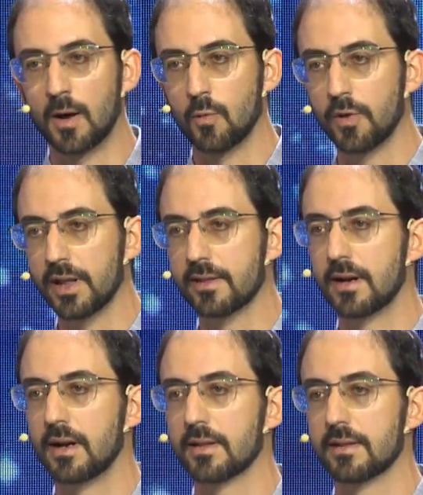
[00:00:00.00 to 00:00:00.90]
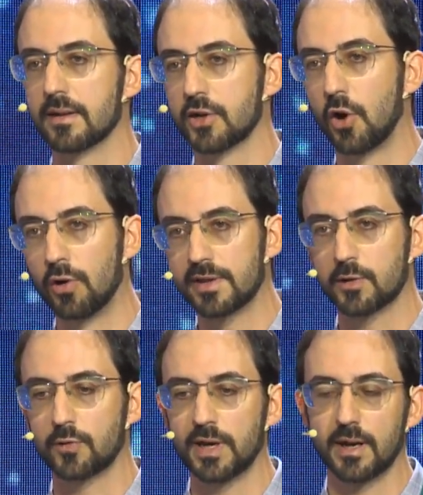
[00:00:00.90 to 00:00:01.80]
with the goal
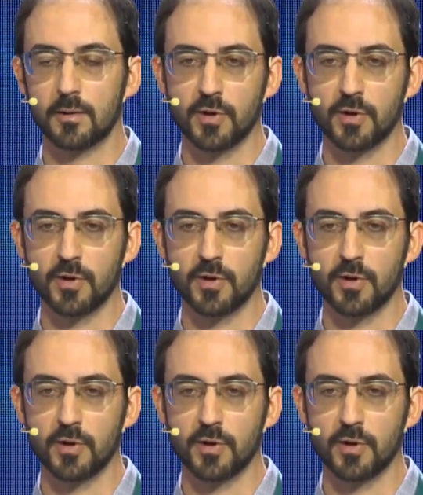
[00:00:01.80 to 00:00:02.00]
that we